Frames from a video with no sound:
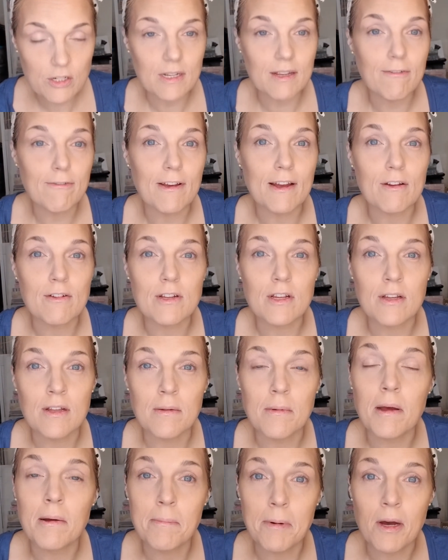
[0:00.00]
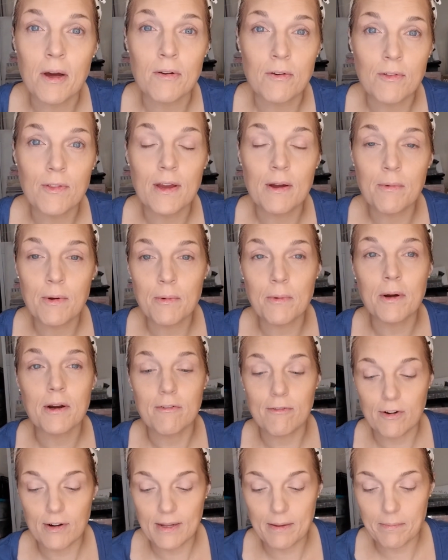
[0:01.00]
found a bottle that would work
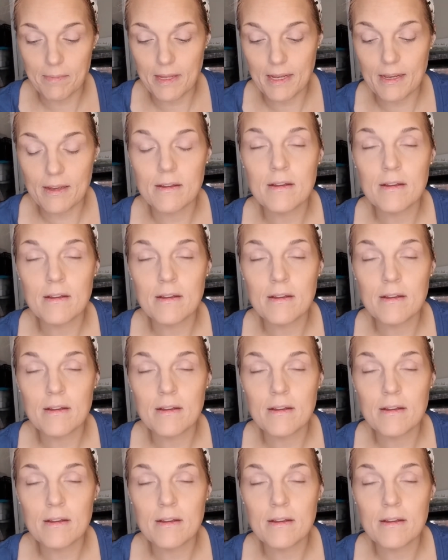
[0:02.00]
for him, that